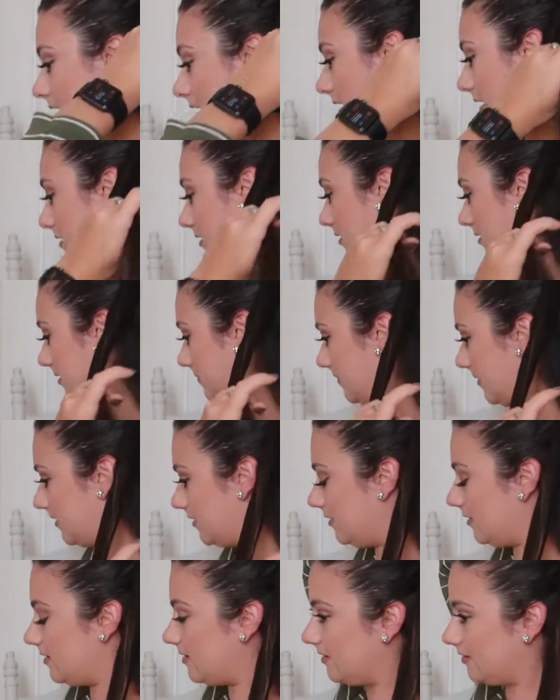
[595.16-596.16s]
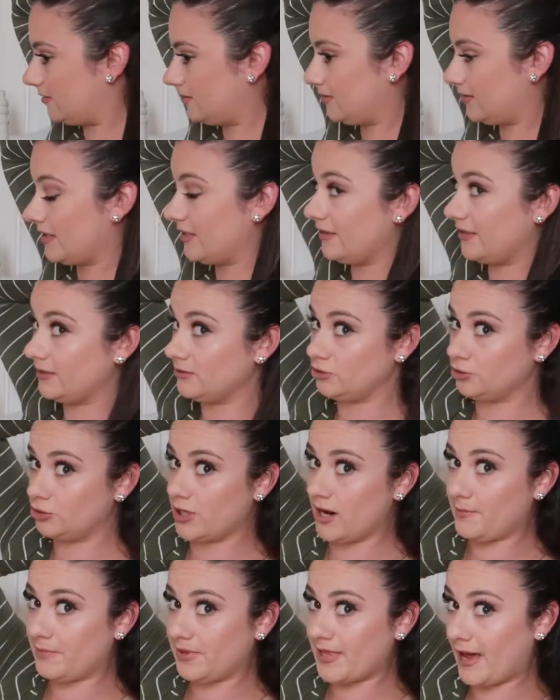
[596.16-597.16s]
under the middle, and then
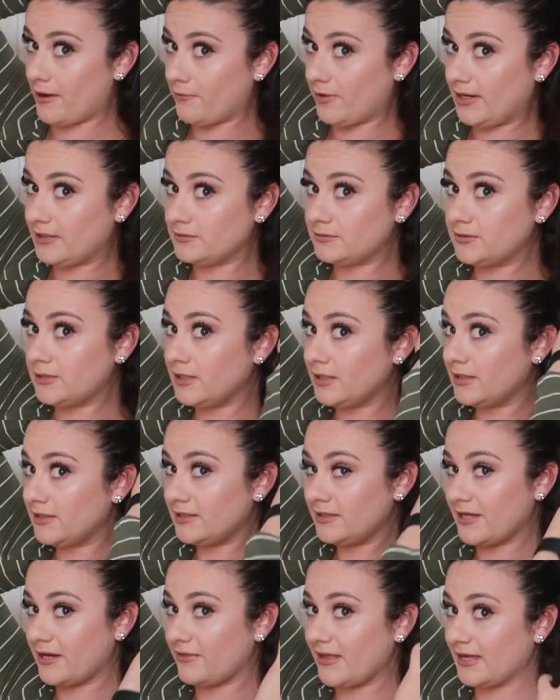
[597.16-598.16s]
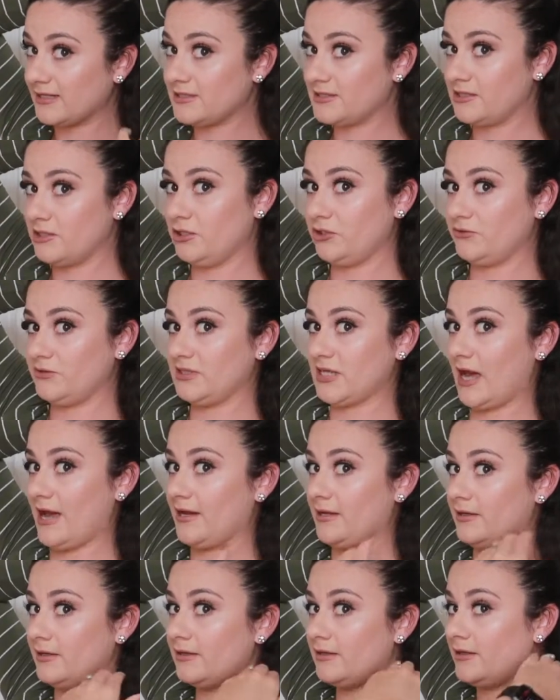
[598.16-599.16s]
drop that one. Now that's the new
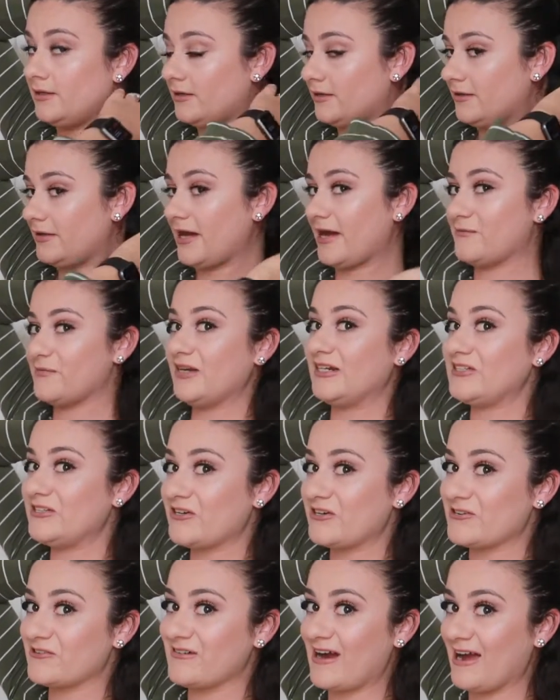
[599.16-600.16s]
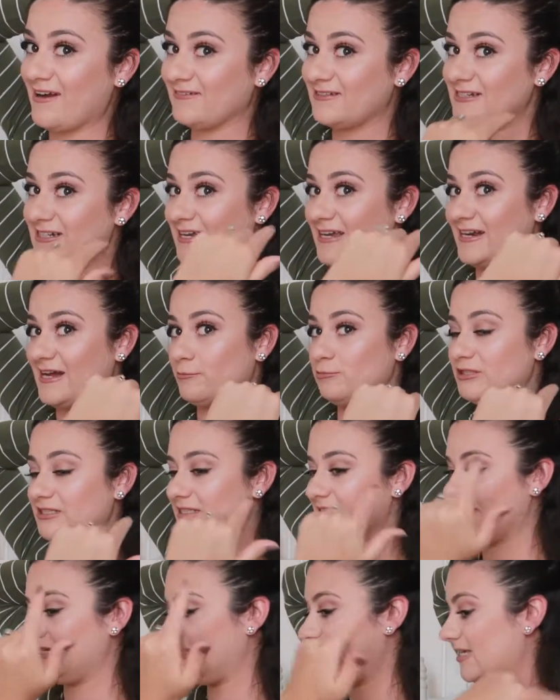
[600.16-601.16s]
side. Okay, I'm going to turn around and I'm just
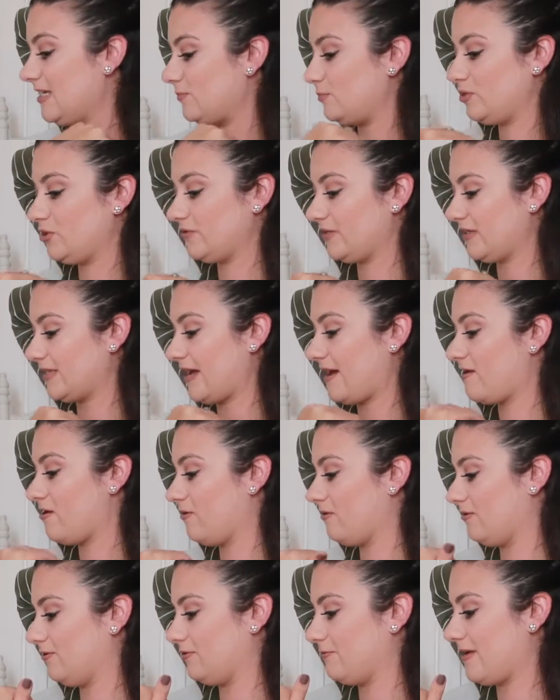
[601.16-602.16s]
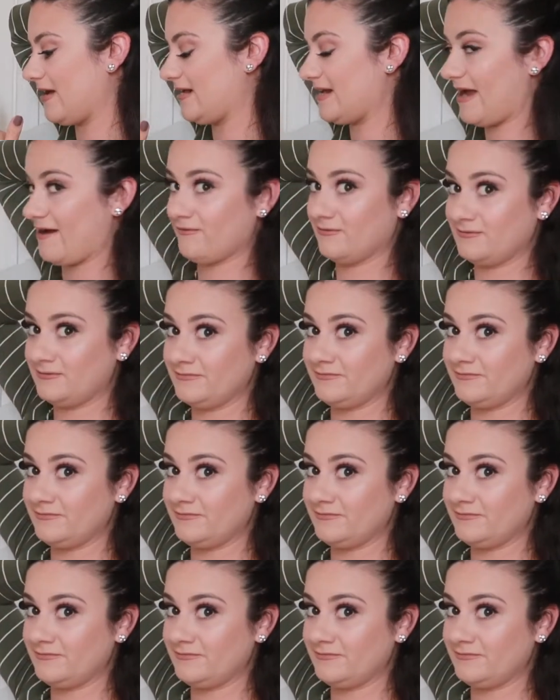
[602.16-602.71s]
going to keep doing that all the way down.